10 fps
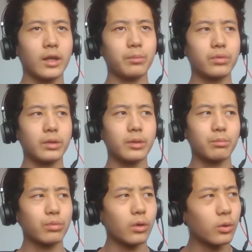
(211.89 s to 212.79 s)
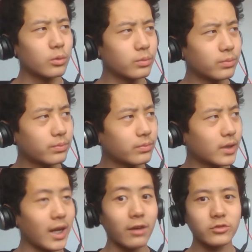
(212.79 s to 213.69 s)
Premiere Pro
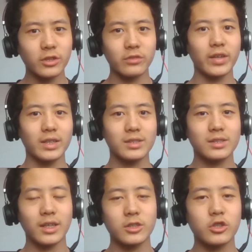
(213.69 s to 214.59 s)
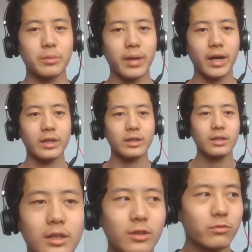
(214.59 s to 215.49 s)
and After Effects texture pack
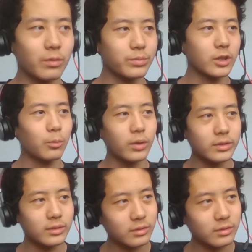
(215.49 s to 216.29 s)
from someone